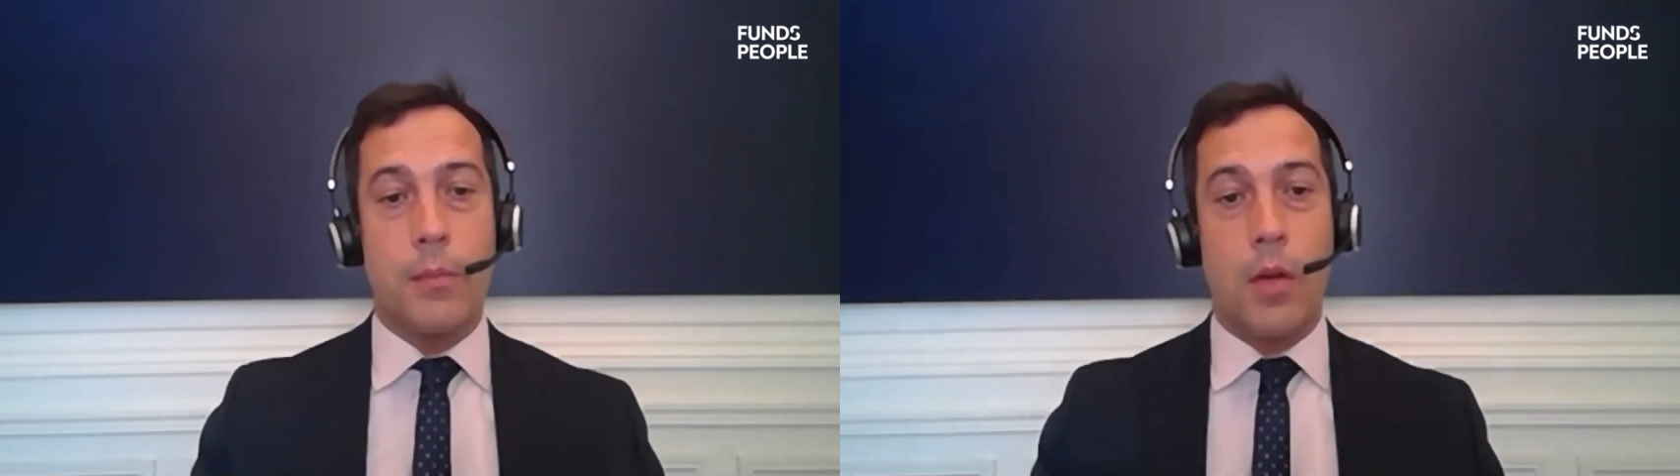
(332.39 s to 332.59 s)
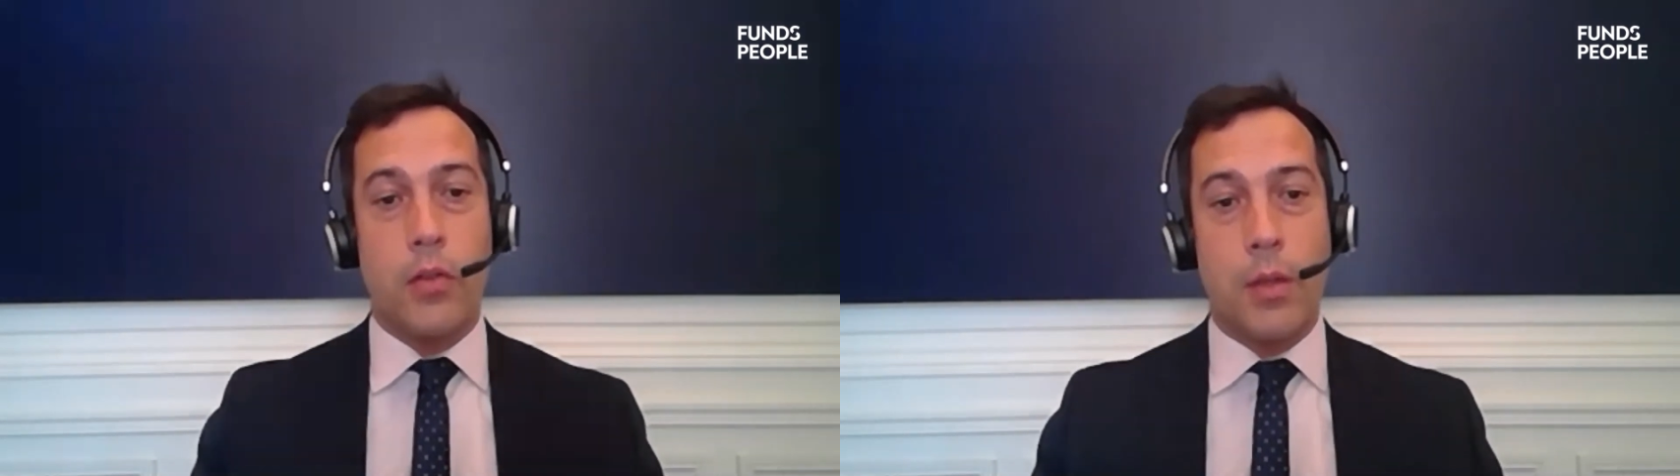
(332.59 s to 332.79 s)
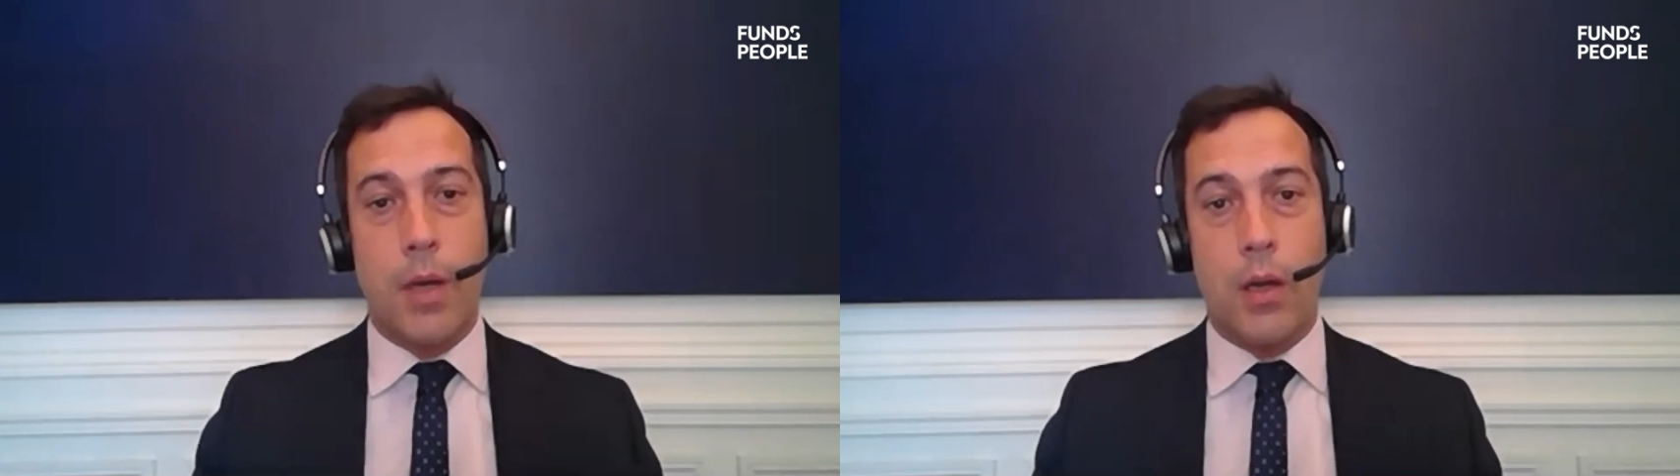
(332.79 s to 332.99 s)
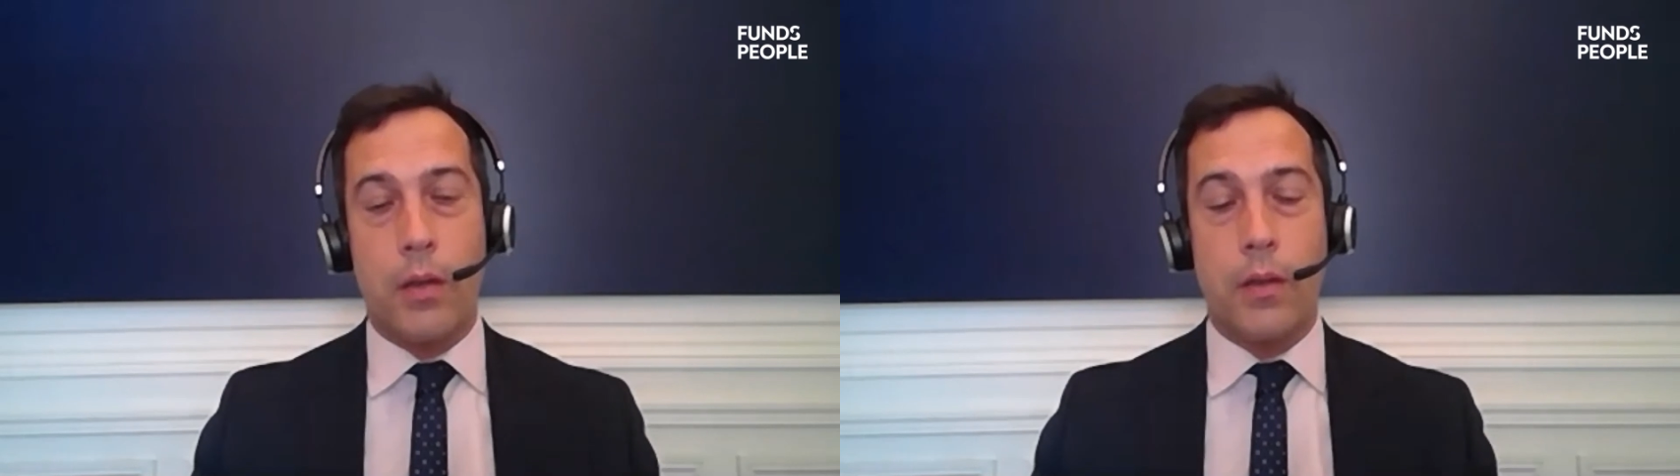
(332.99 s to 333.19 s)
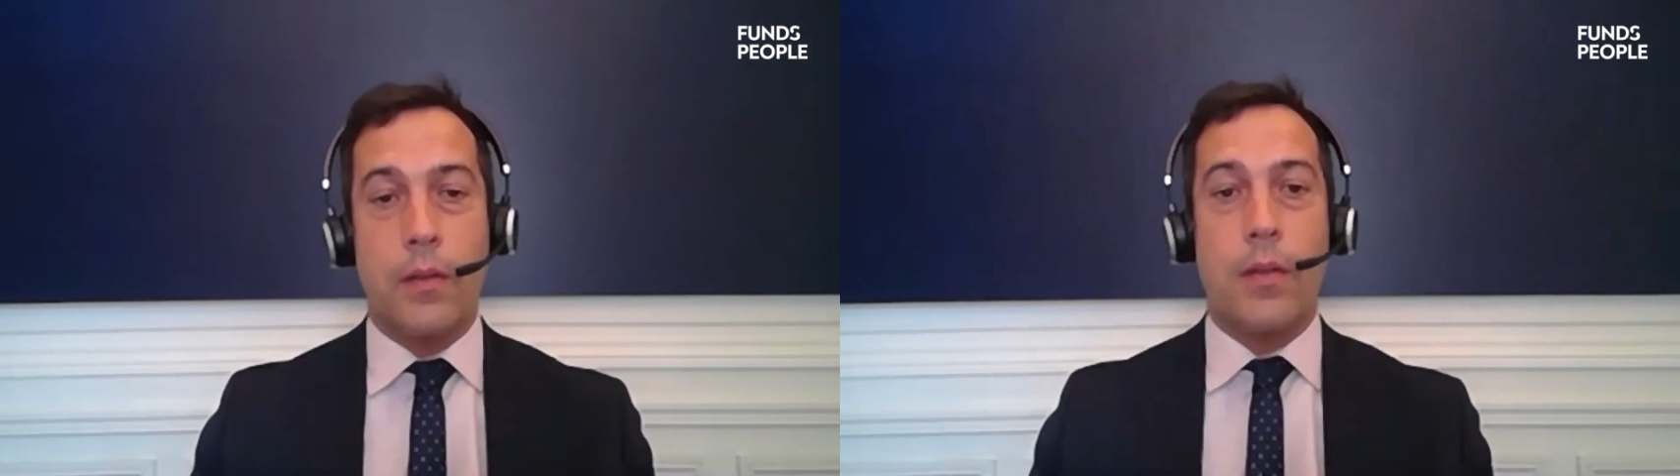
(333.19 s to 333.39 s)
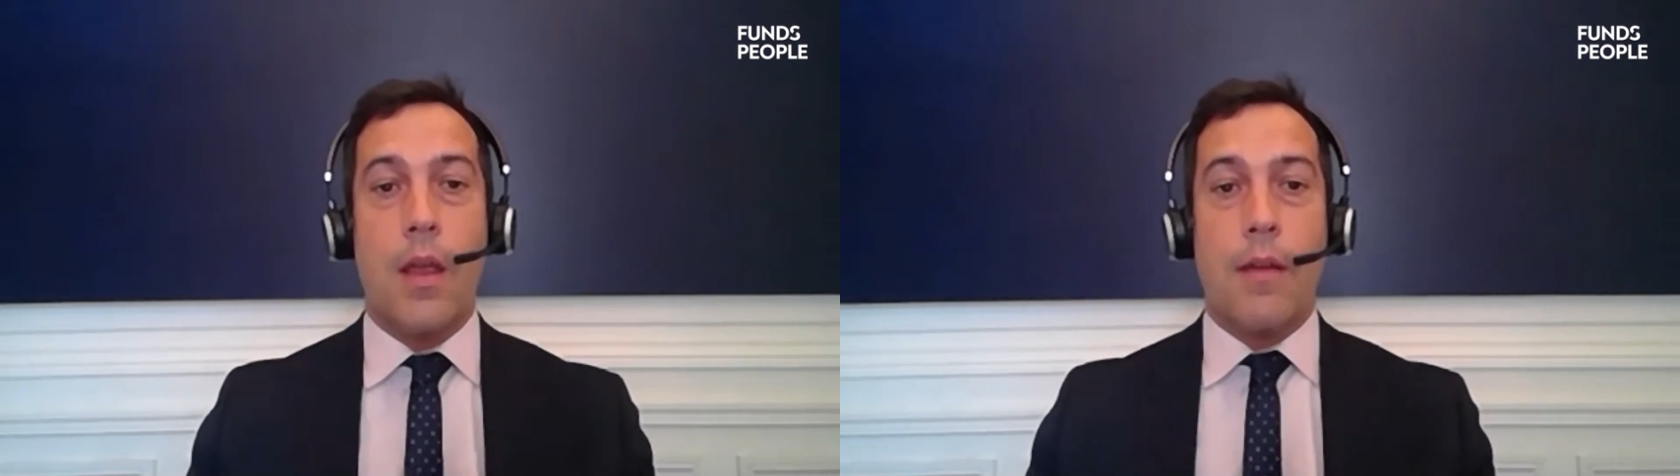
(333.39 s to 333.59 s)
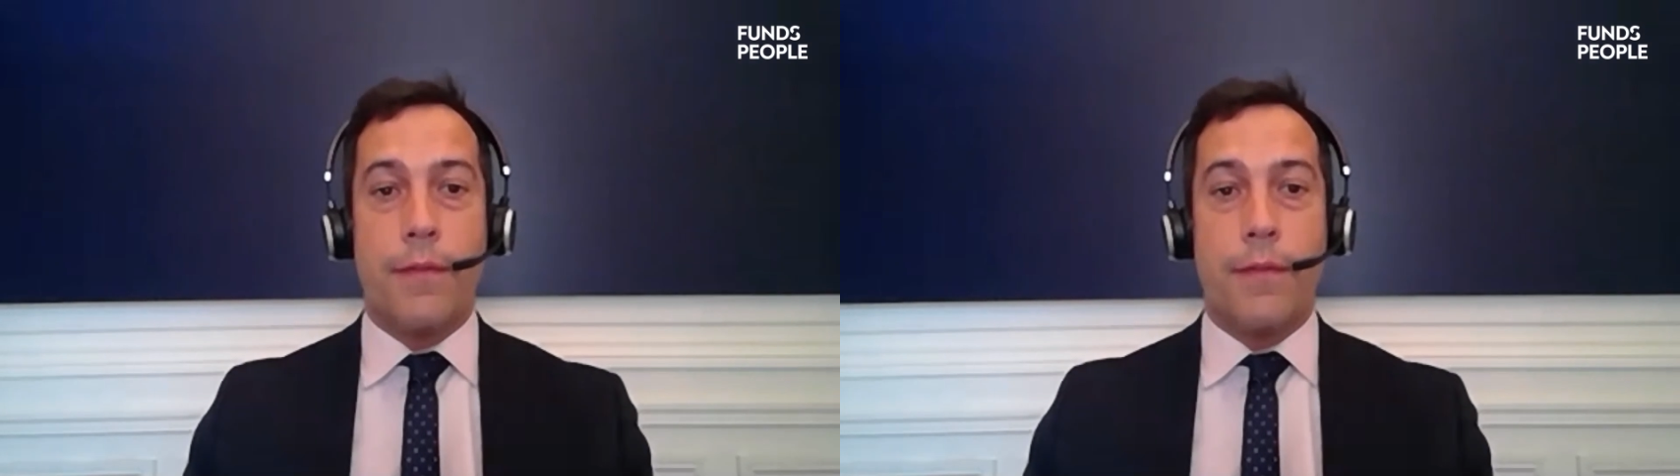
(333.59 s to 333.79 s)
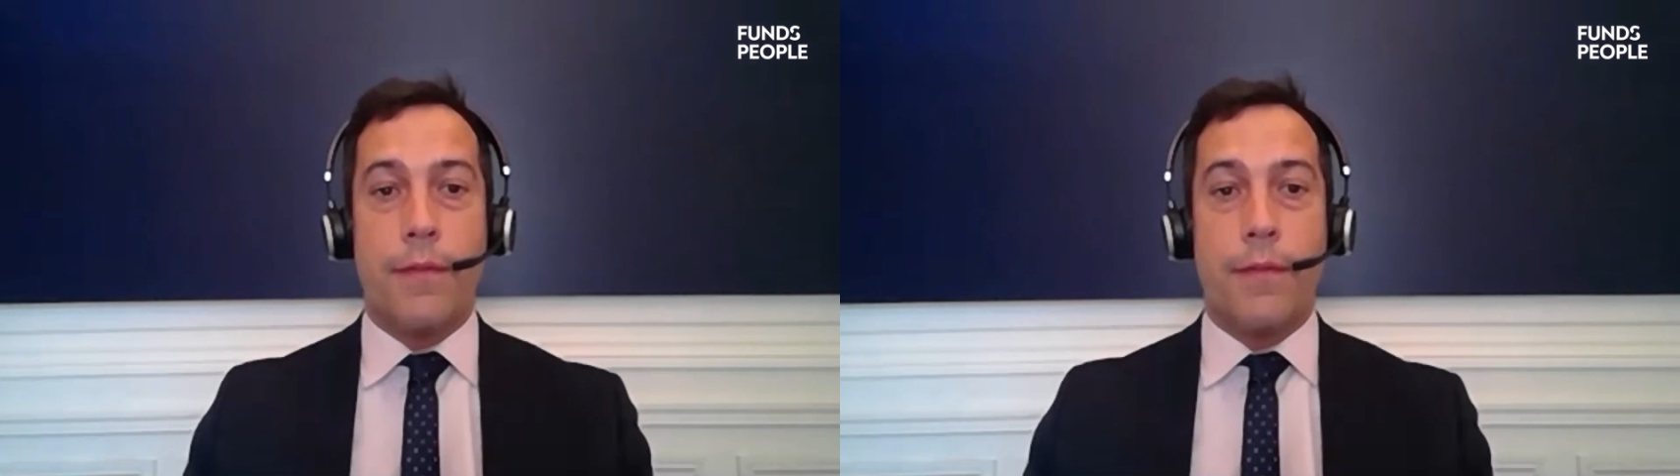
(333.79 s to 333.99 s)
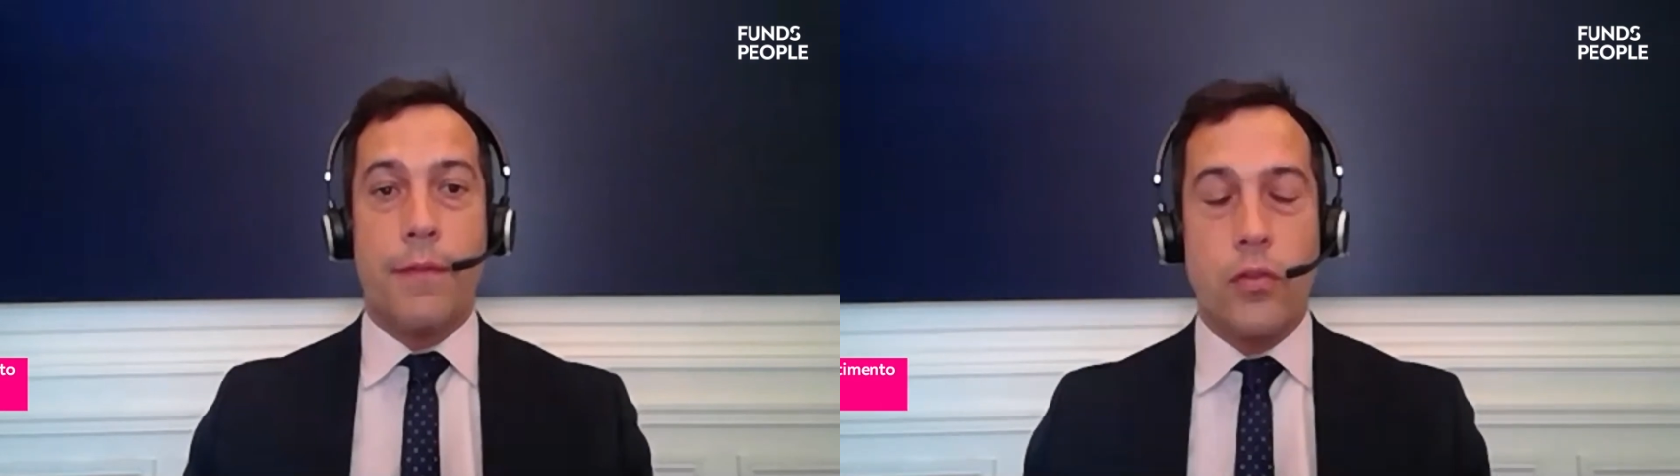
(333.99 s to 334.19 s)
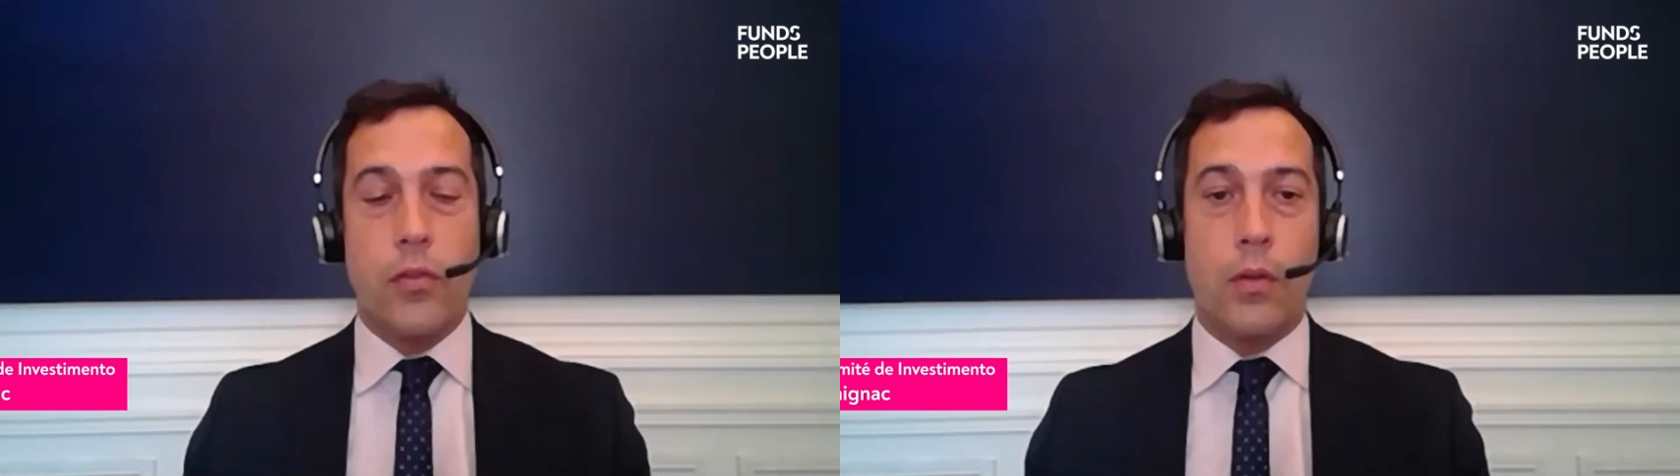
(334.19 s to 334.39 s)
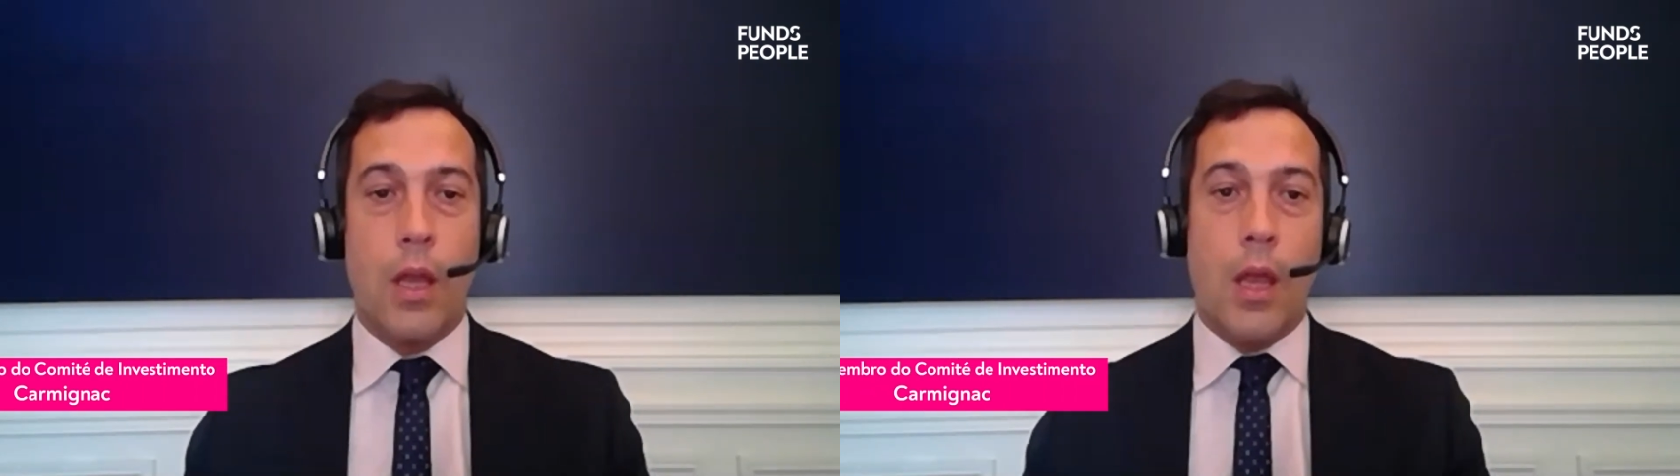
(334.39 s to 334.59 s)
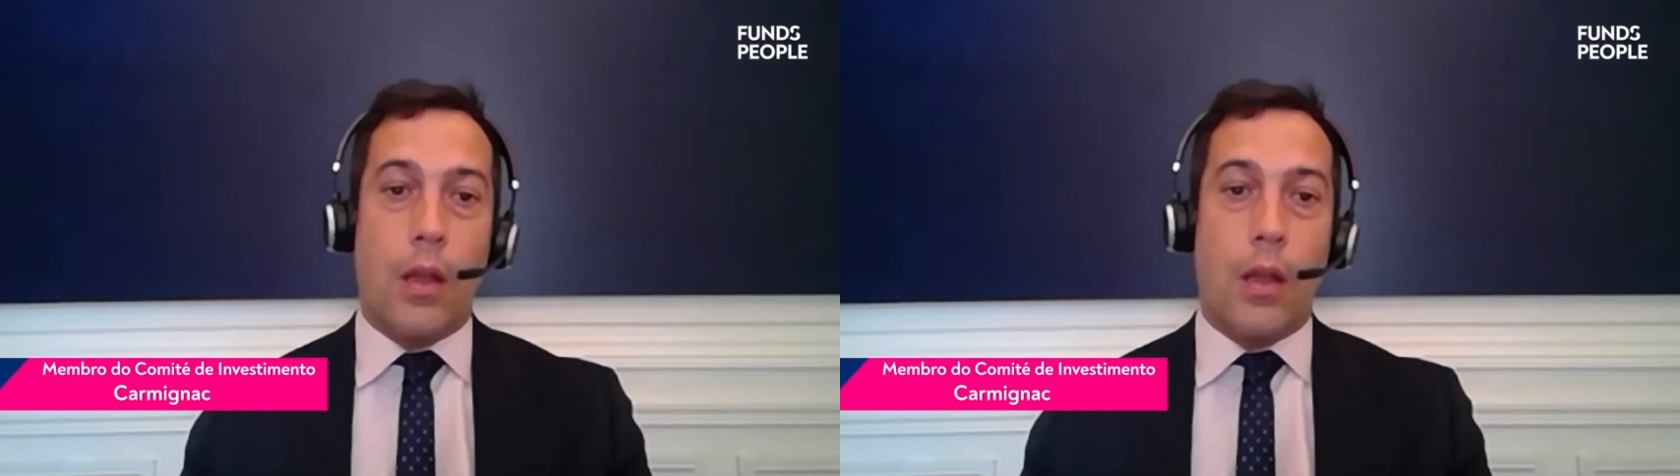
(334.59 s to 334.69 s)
emerging markets, financial,